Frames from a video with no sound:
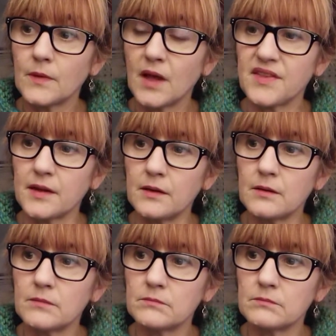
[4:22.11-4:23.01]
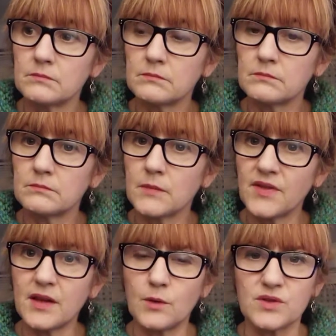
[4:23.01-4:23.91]
I think
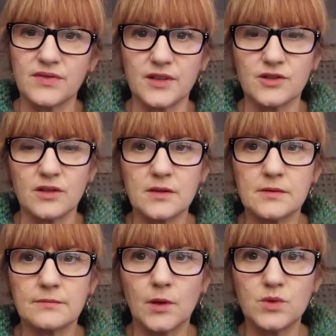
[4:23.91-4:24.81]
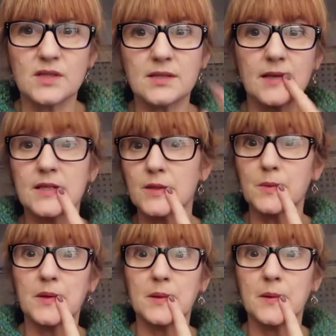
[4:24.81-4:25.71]
I was finishing it. Or was I starting
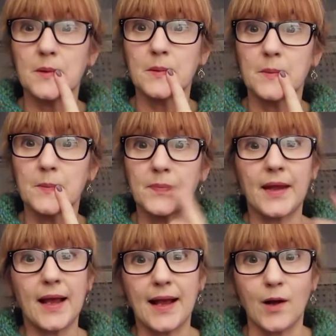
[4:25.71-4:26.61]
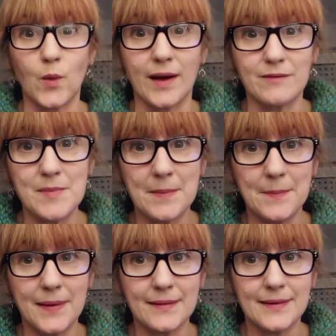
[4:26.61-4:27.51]
something new? I can't quite
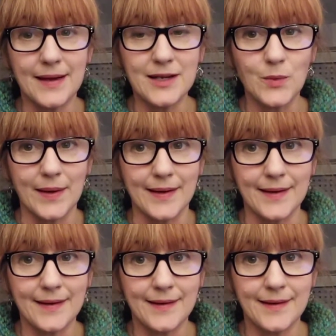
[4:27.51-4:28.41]
remember. Anyway,